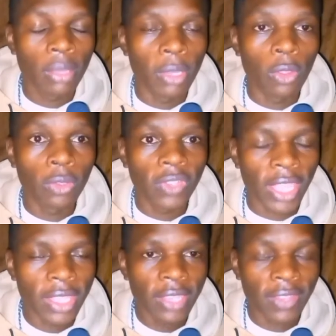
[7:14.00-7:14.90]
because
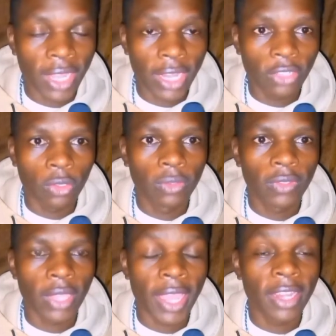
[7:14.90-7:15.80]
Kenya's
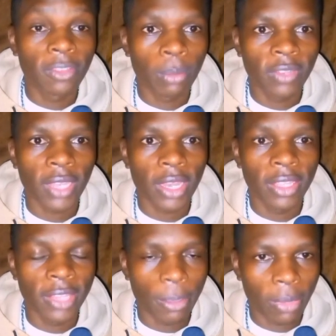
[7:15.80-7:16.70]
elections and especially
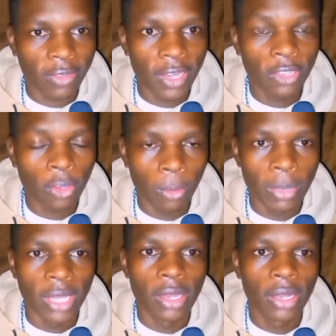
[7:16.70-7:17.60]
the presidential
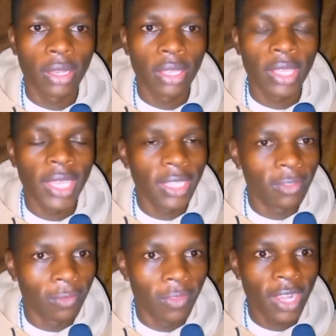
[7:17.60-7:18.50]
bid
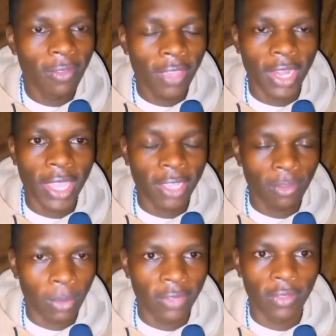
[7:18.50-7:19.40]
is very, very
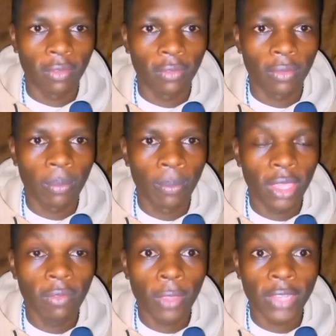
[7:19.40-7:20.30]
expensive.
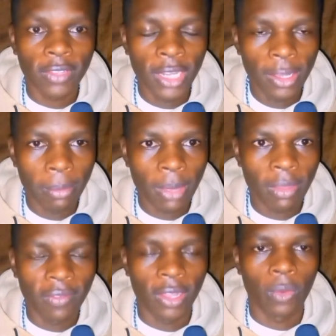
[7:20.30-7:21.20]
If you can still
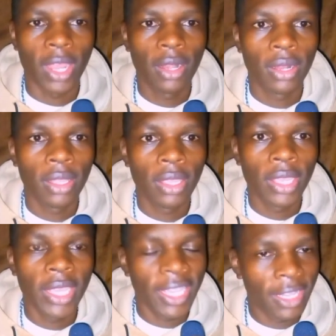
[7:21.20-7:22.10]
remember very well,
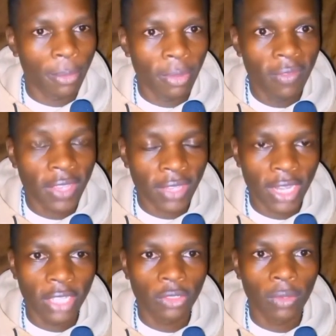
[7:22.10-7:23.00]
in the previous
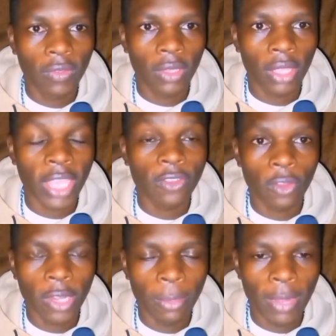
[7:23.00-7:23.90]
elections, I
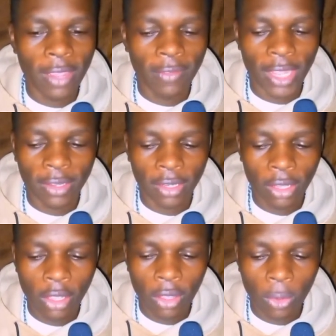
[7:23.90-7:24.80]
strongly believe that
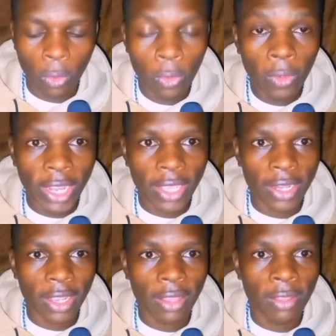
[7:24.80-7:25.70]
Uhuru
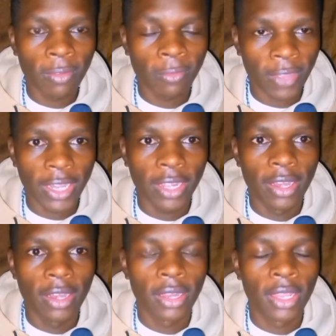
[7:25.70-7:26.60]
Kenyatta funded